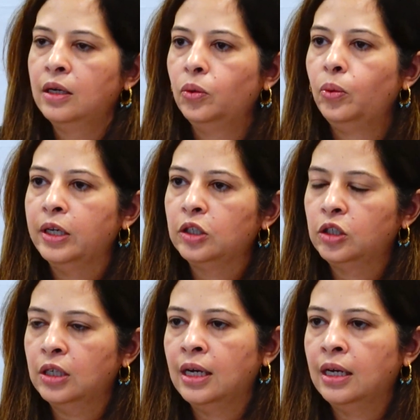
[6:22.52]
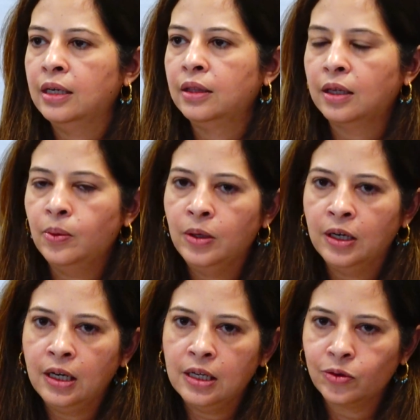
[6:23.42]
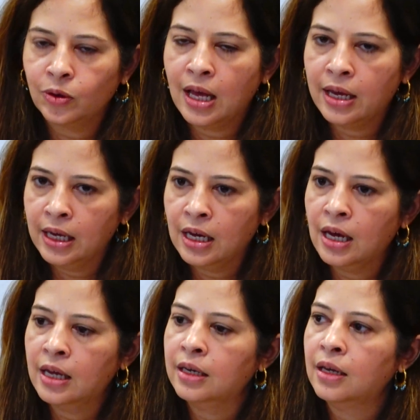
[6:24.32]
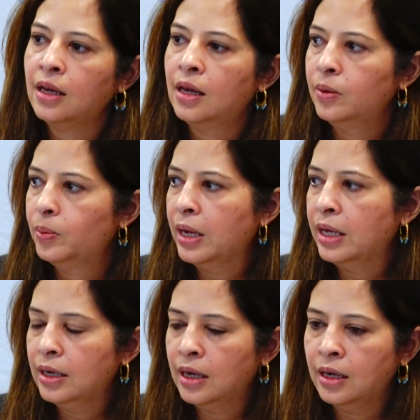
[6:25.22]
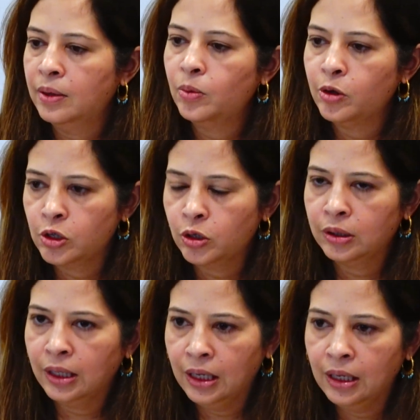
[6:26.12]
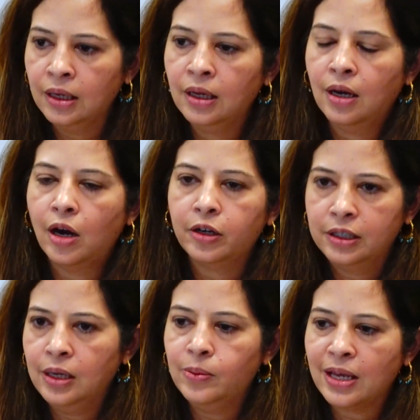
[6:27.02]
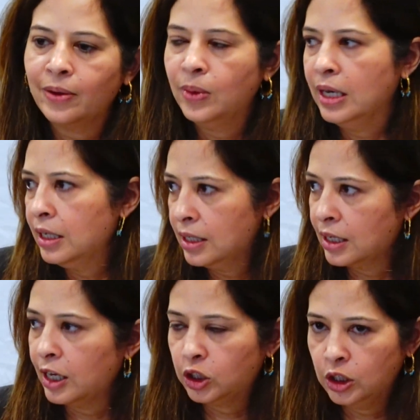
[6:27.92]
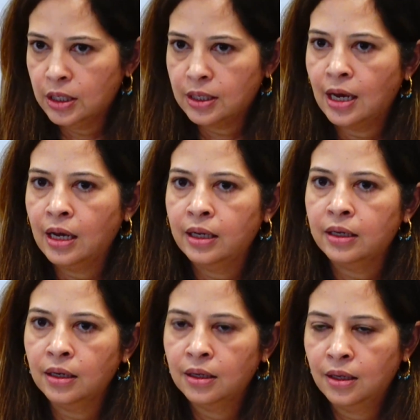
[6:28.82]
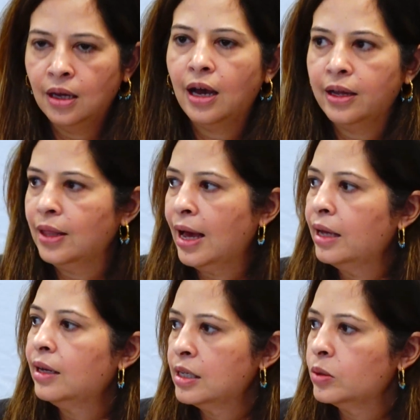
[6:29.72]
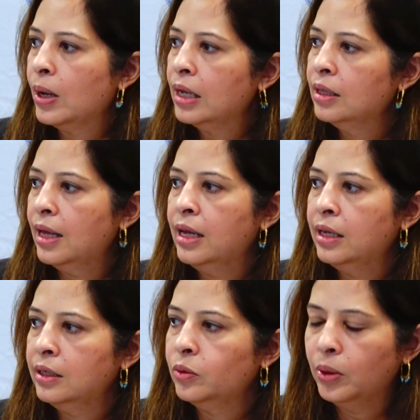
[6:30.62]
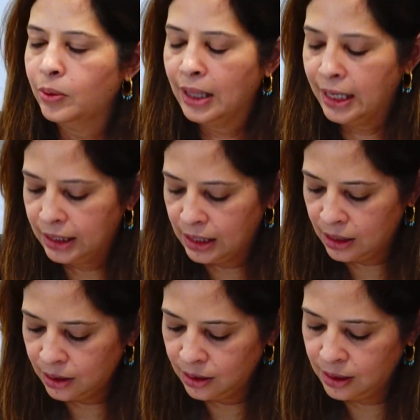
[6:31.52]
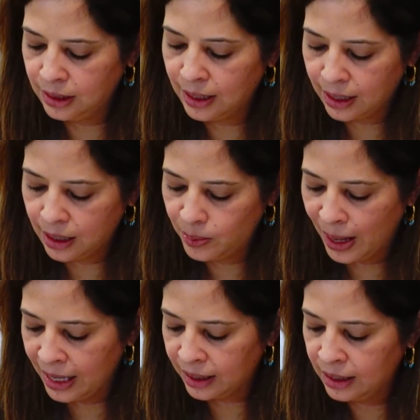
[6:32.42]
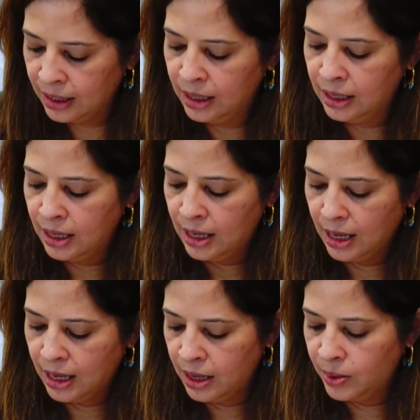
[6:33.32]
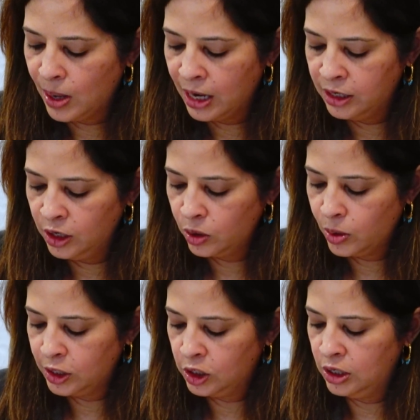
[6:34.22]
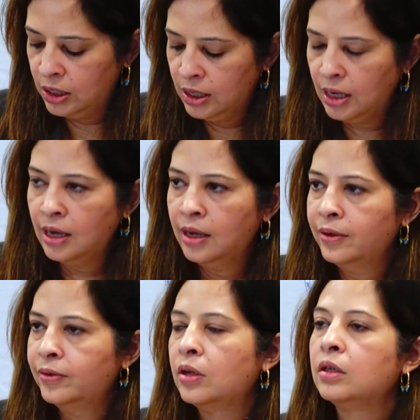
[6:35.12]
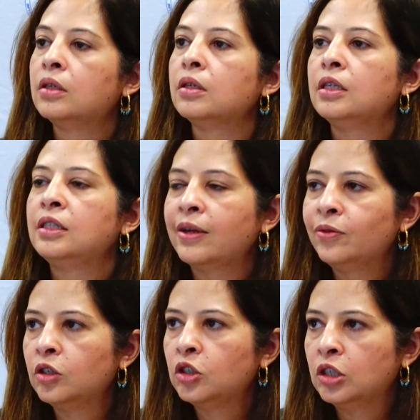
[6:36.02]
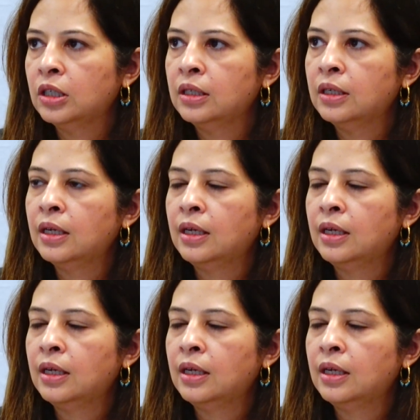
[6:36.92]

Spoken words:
which the community is relying on, but most certainly our teams have been in discussions on that as well, and we would like to see that come back. On your question of diversion,